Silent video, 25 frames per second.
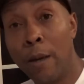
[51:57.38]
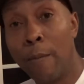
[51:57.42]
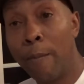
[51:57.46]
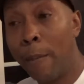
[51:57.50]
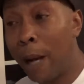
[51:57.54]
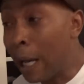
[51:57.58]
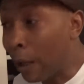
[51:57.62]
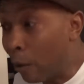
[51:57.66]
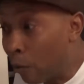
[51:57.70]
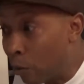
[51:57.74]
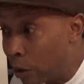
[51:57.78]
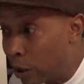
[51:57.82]

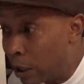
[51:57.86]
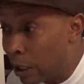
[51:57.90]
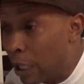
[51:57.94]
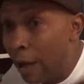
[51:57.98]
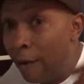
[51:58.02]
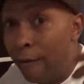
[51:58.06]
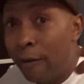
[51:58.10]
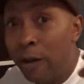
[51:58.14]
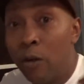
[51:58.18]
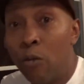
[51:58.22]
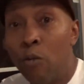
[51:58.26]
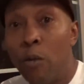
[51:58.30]
Mike was
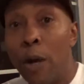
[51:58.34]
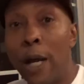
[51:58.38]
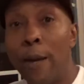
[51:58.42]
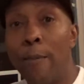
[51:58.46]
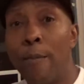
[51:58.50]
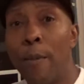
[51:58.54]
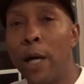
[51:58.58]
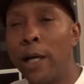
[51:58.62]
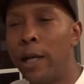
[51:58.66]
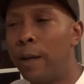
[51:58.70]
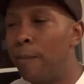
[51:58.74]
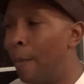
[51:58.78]
giving away
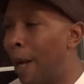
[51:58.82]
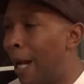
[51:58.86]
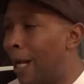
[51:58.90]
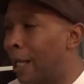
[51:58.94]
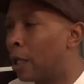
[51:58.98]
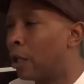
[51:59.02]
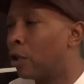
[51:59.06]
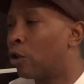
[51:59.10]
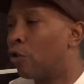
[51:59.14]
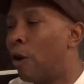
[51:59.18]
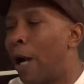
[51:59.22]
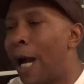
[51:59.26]
money.
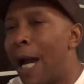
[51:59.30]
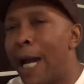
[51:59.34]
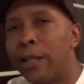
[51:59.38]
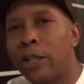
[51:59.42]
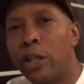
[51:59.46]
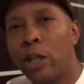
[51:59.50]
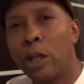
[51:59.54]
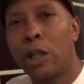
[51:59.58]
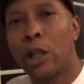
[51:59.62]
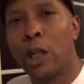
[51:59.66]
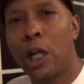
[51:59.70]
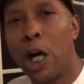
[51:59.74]
Mike would
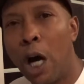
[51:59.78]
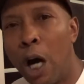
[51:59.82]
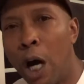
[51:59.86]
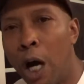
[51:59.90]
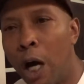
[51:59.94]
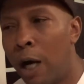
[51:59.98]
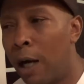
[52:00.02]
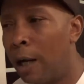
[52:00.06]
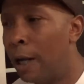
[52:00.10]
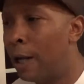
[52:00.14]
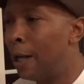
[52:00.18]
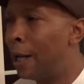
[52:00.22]
crash a
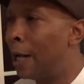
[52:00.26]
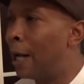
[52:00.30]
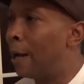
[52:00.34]
car.